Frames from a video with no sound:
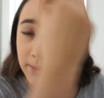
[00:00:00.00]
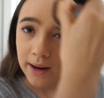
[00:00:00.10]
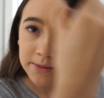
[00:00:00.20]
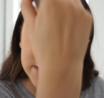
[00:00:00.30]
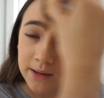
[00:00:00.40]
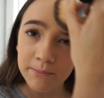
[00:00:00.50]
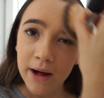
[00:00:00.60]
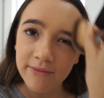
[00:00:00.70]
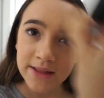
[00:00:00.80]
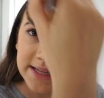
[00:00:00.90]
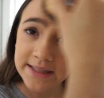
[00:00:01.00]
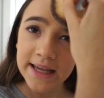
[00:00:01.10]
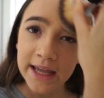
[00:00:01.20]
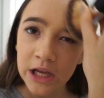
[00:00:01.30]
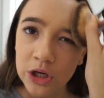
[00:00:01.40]
but I'm just gonna buff this
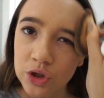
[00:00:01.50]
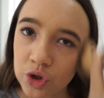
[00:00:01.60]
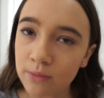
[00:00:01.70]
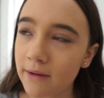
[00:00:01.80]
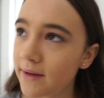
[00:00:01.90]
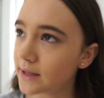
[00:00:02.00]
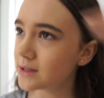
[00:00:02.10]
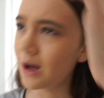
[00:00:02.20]
into my face.